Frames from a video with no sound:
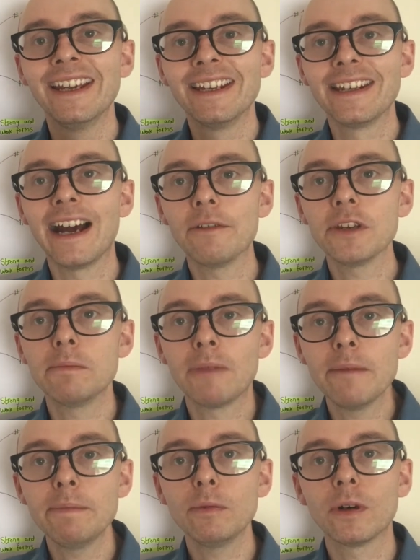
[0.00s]
Now, you
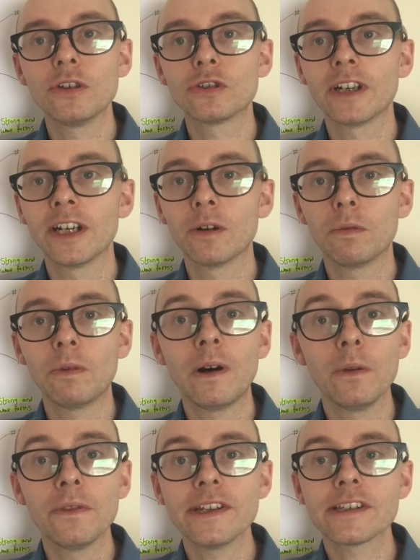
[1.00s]
might be wondering,
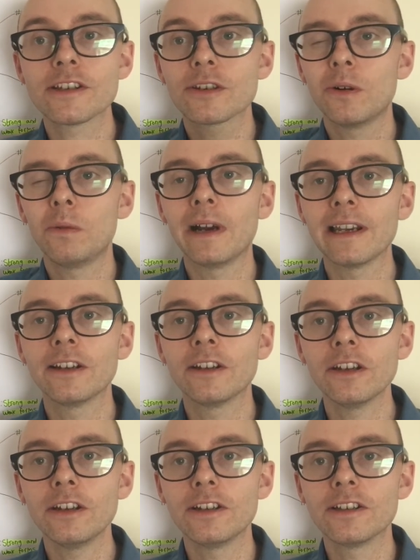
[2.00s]
well, this is all well and
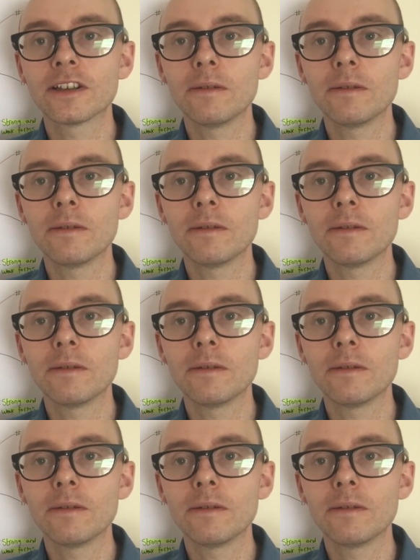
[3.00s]
good,